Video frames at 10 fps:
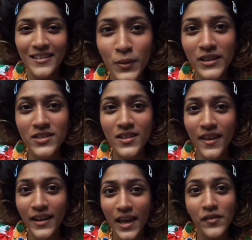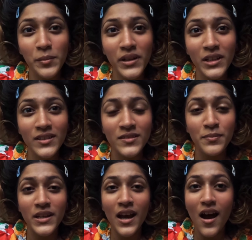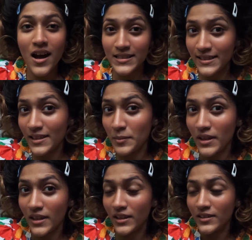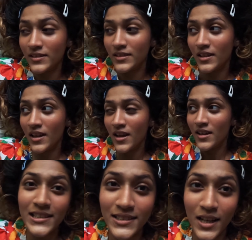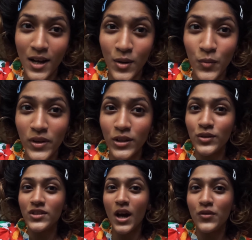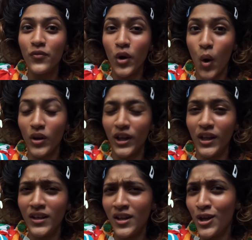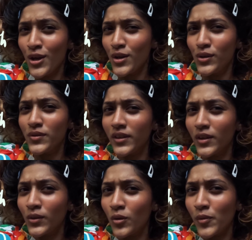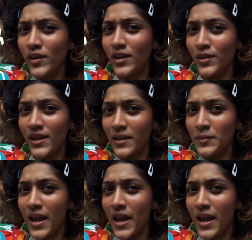Question that everybody's been asking me is, Larissa, will you start vlogging using the GoPro HERO9